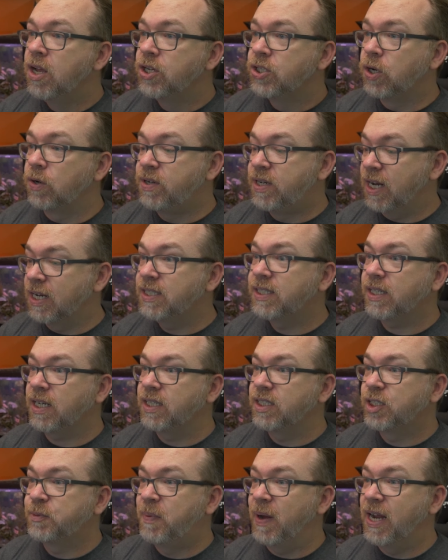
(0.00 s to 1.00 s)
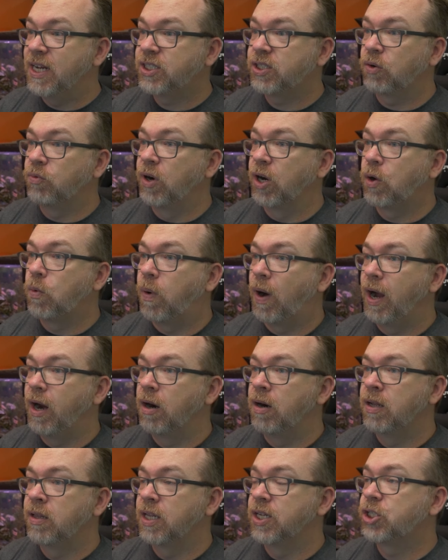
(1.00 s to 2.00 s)
So disk space
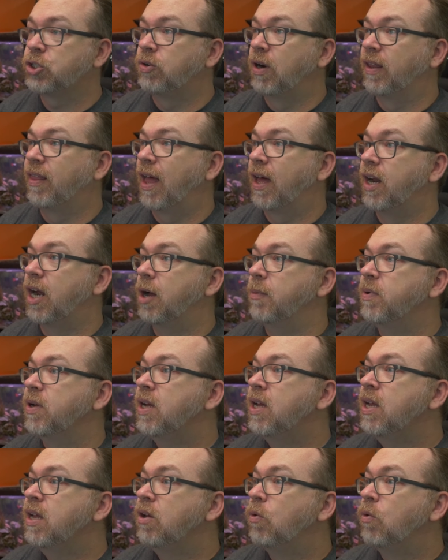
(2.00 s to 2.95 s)
required. Let's drag that up.